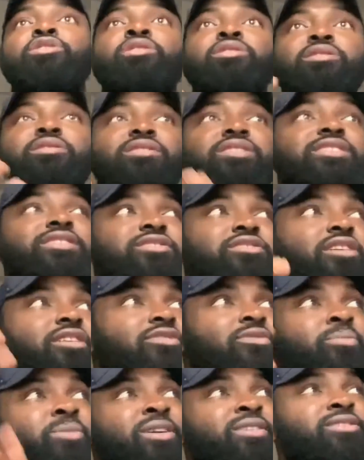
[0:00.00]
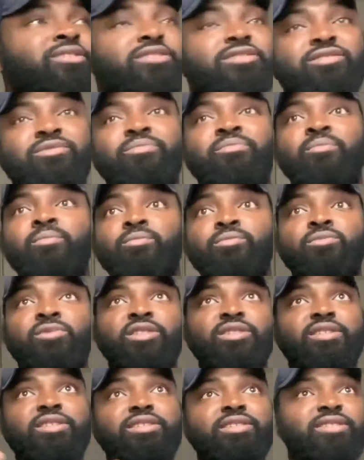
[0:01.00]
This government,
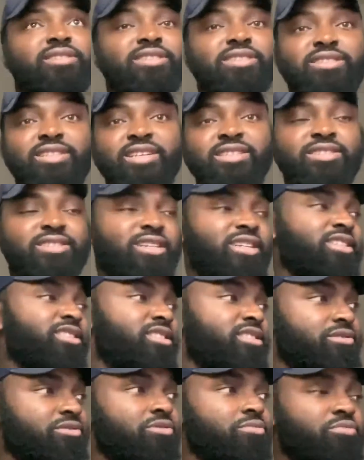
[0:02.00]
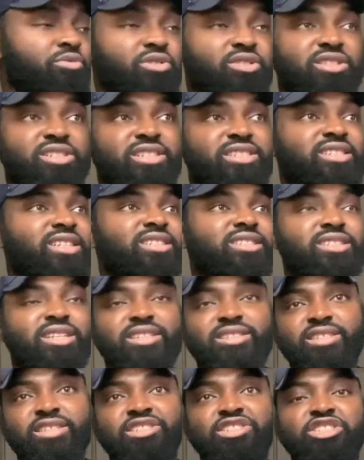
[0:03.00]
since this NSAS protests have
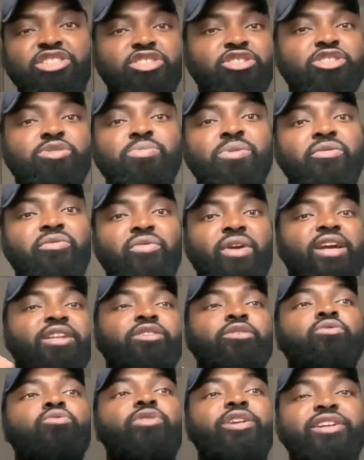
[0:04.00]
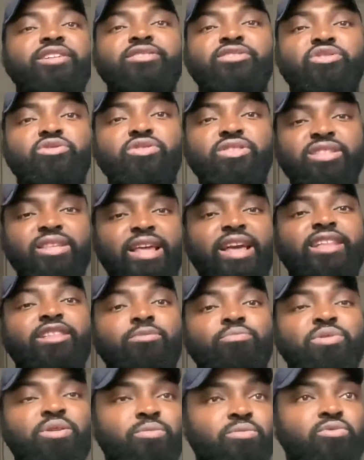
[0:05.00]
started, they've just been finding ways to scare the
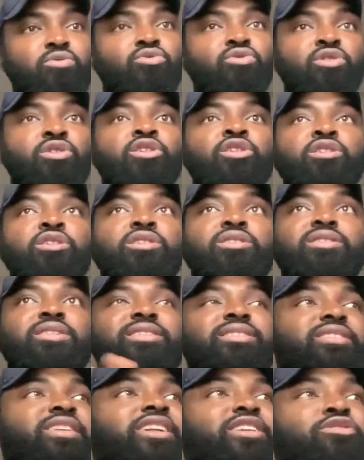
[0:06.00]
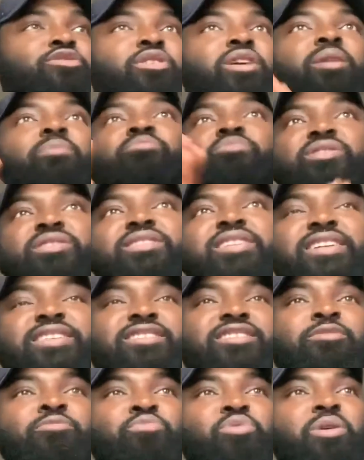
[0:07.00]
people. They're saying you can't
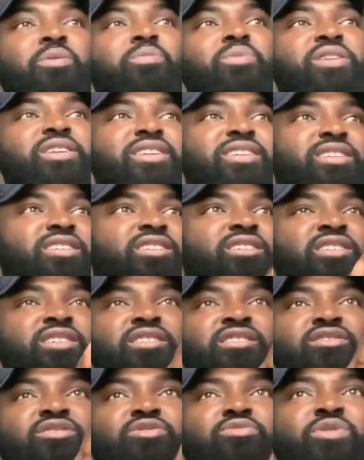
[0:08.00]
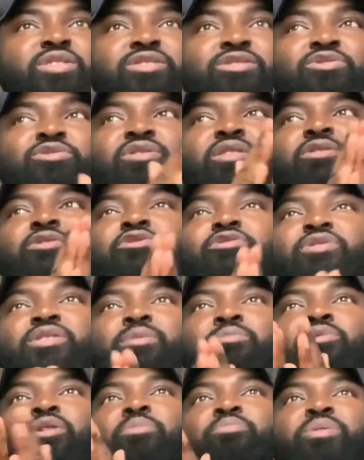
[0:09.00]
protest in public. 2 or 3
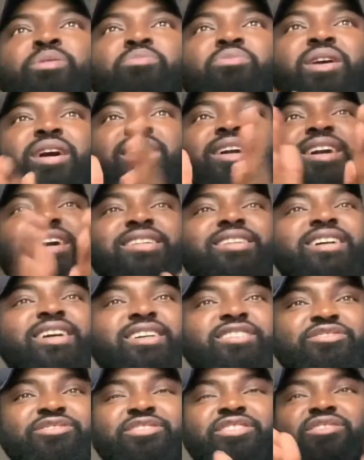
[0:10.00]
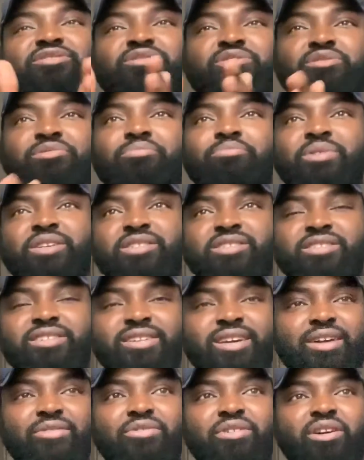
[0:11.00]
more people are gathered. You cannot be
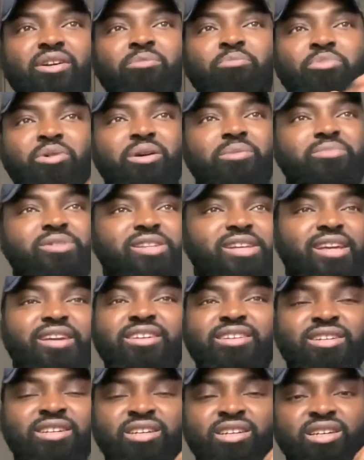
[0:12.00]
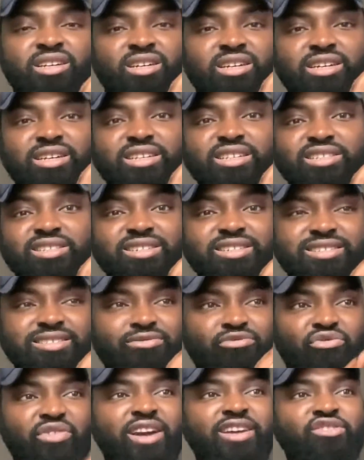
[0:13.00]
together in public. They're just
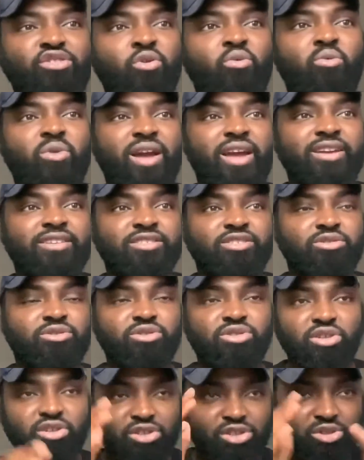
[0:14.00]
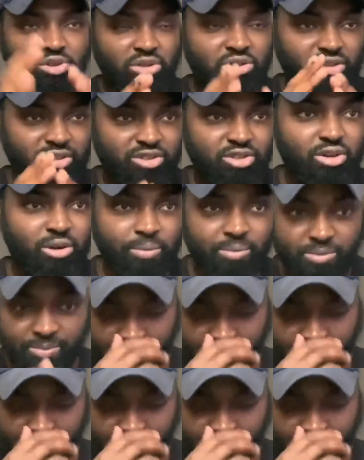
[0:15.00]
finding ways to just shut us up.